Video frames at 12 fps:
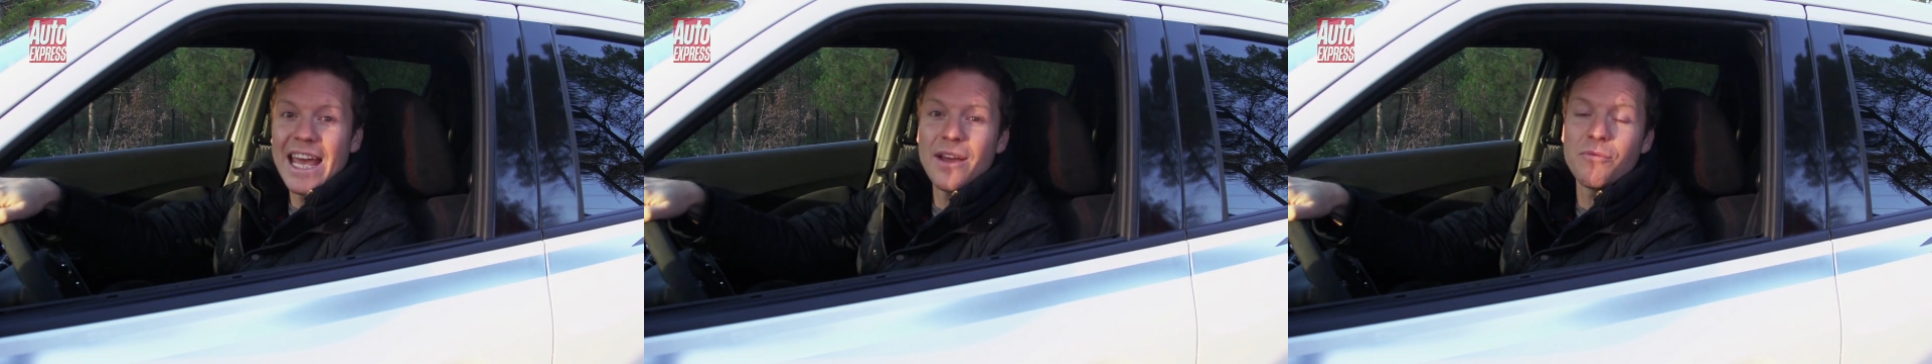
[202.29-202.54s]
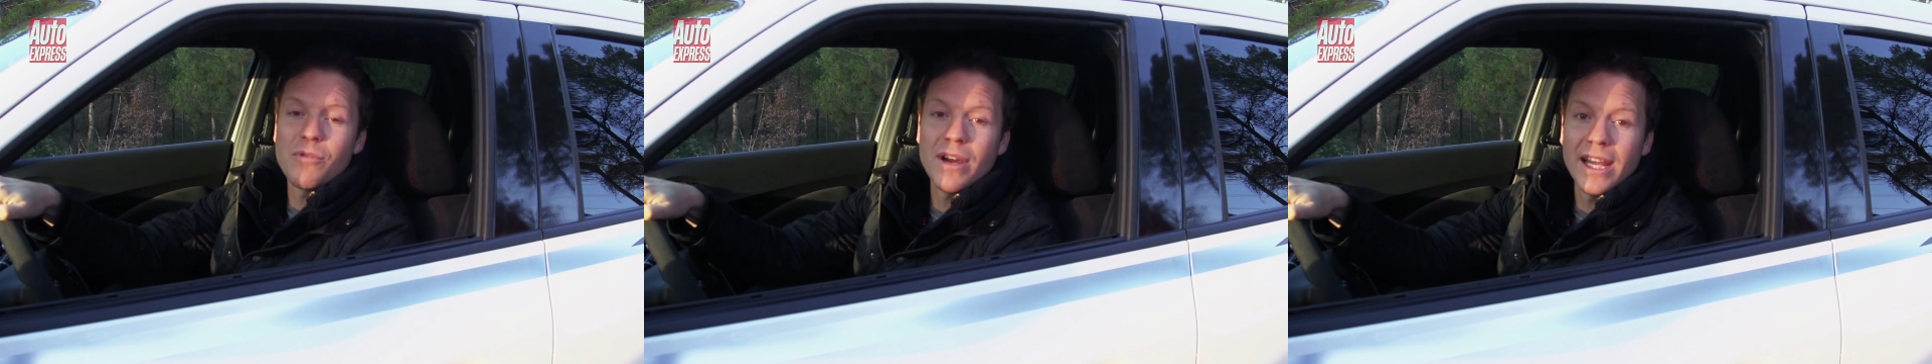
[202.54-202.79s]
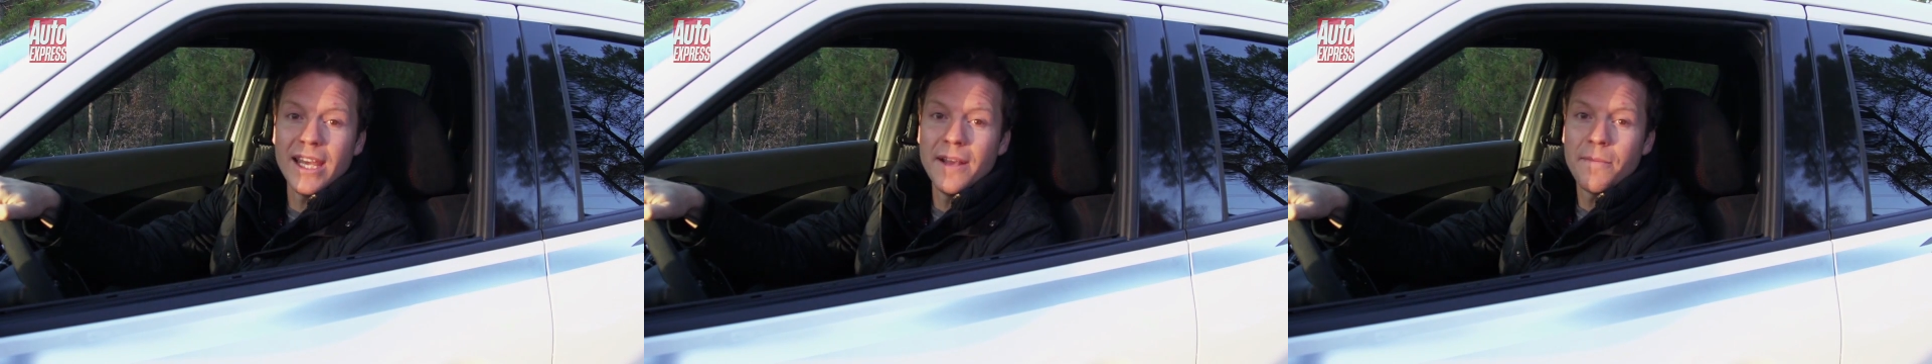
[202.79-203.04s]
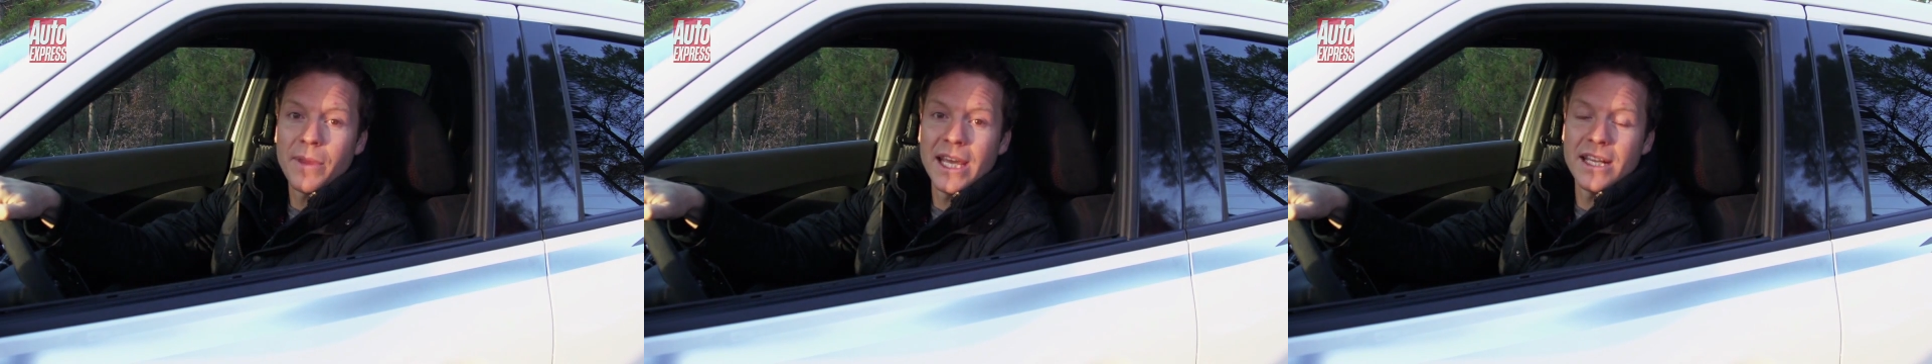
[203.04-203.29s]
it really
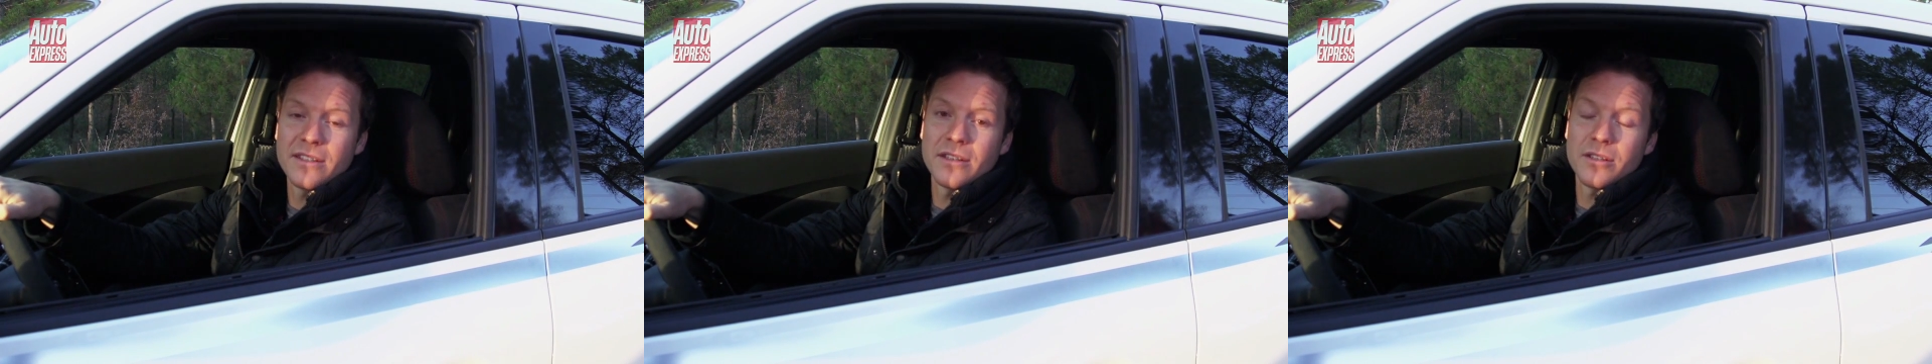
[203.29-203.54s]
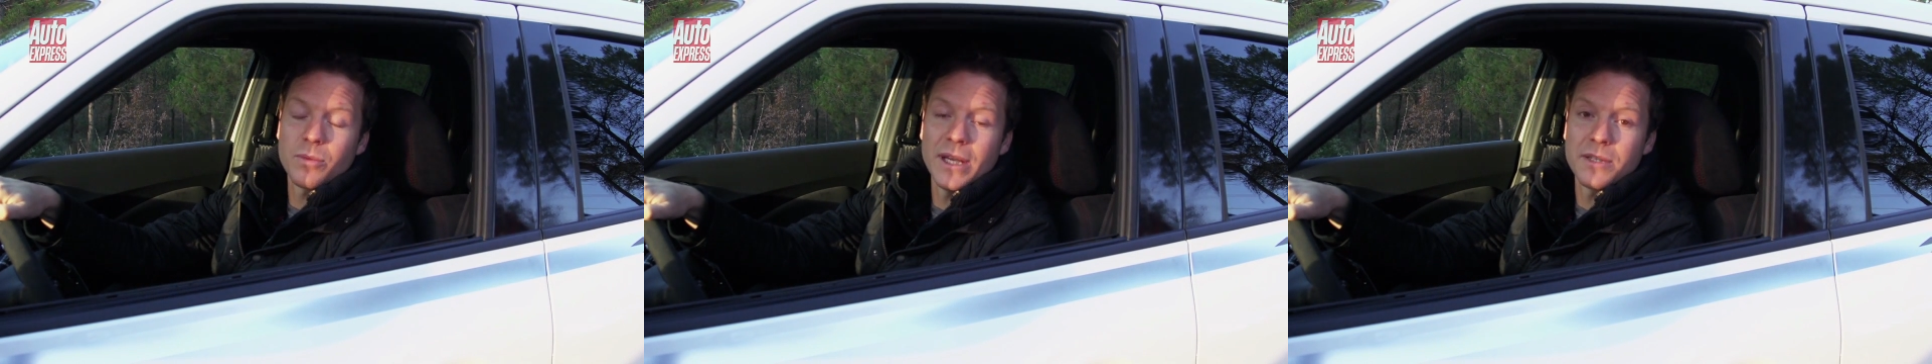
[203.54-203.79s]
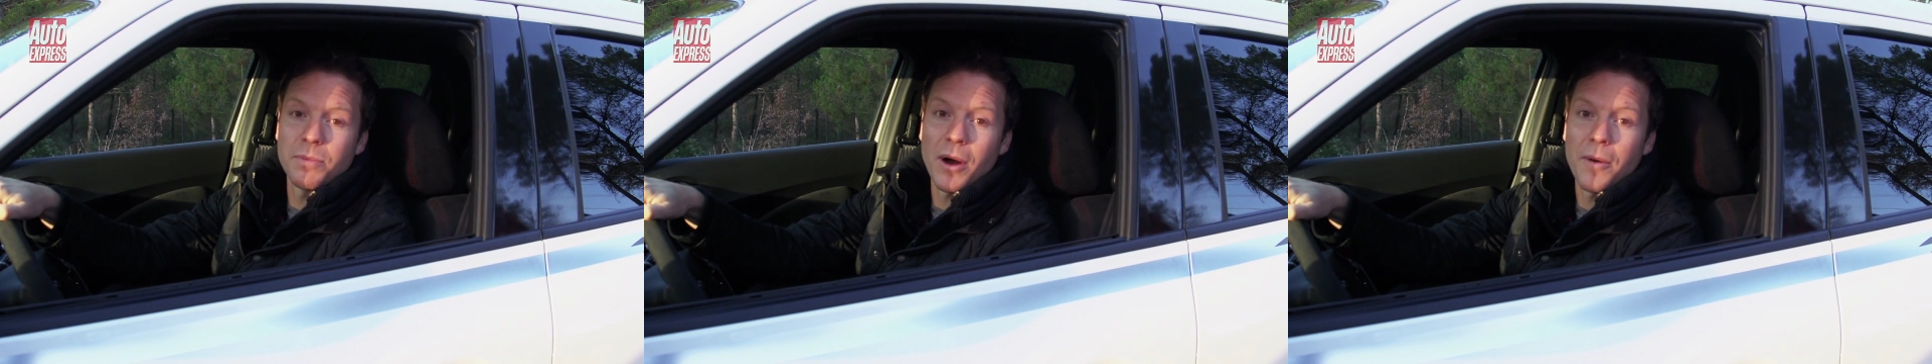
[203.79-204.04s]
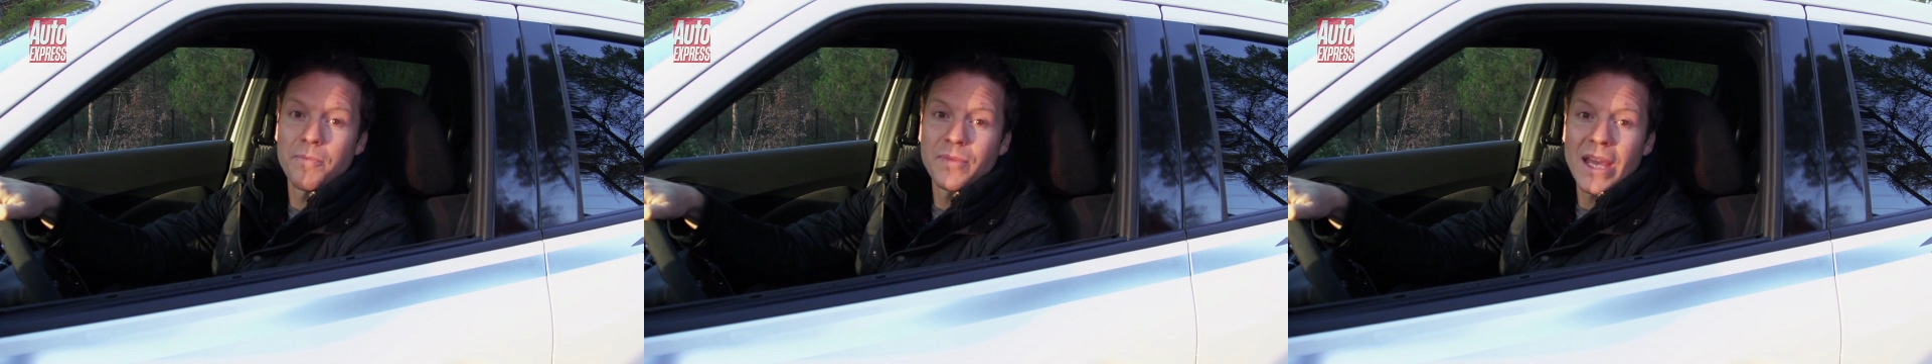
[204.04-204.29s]
hits a sweet spot.